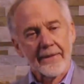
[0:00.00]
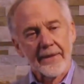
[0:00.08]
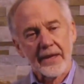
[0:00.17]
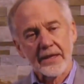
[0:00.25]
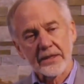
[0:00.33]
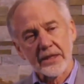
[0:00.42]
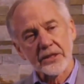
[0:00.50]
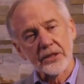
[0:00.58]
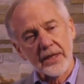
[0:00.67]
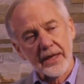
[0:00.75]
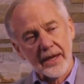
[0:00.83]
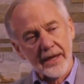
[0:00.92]
That
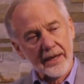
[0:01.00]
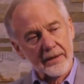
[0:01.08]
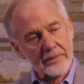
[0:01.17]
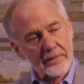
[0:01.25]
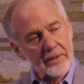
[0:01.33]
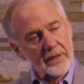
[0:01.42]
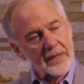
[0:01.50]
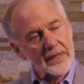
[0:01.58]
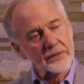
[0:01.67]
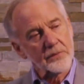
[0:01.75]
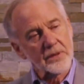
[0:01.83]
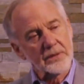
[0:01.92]
essentially
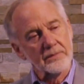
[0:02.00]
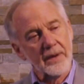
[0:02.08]
this was